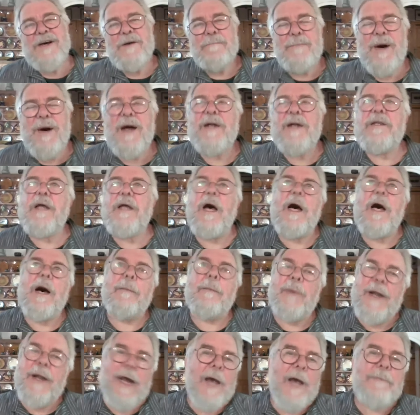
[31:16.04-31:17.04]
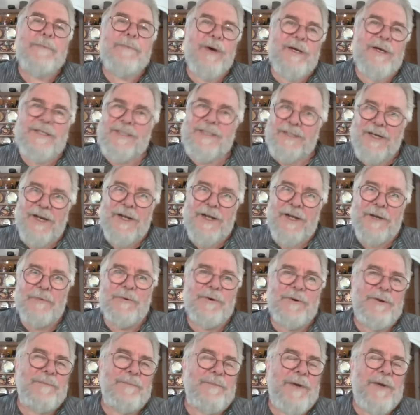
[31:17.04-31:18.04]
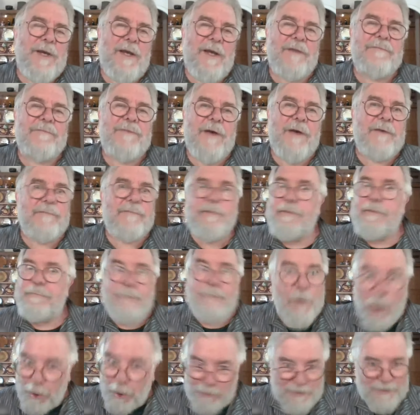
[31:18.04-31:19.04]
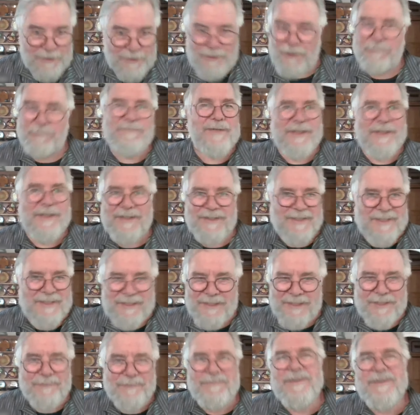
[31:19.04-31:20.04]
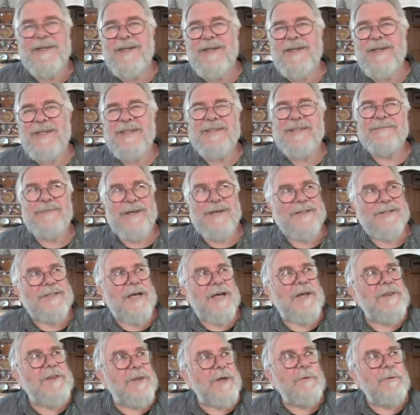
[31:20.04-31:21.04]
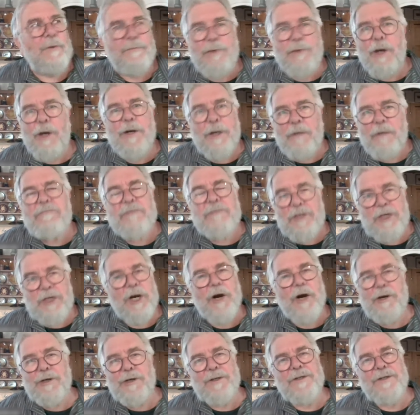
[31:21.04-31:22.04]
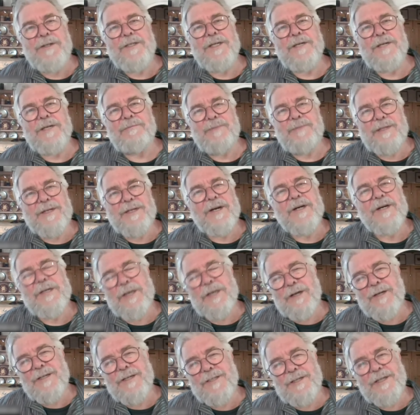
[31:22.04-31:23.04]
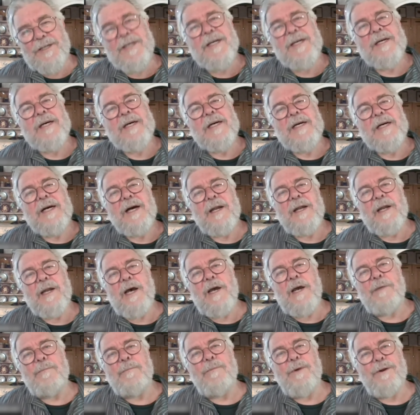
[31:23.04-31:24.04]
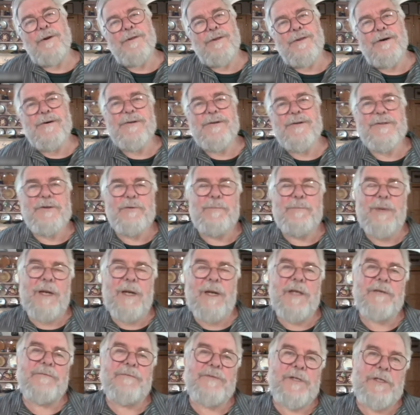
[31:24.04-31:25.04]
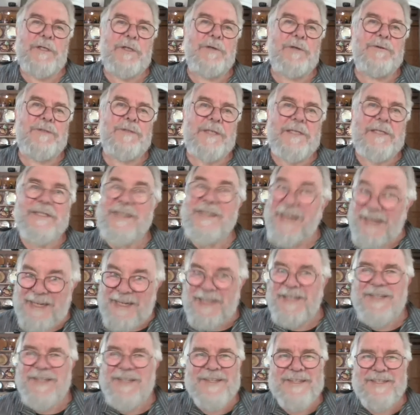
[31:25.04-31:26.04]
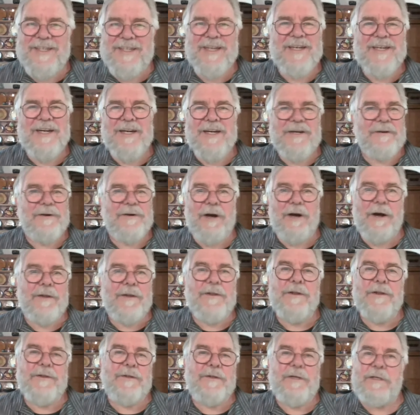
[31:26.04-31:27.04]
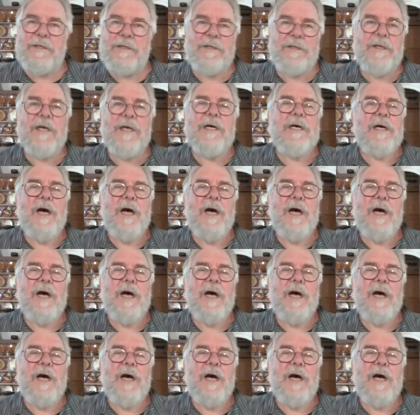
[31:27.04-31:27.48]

But I personally would be in favour of not adopting the term, because I think we've got enough jargon terms in archaeology, and I'm one of those who believes in using dates rather than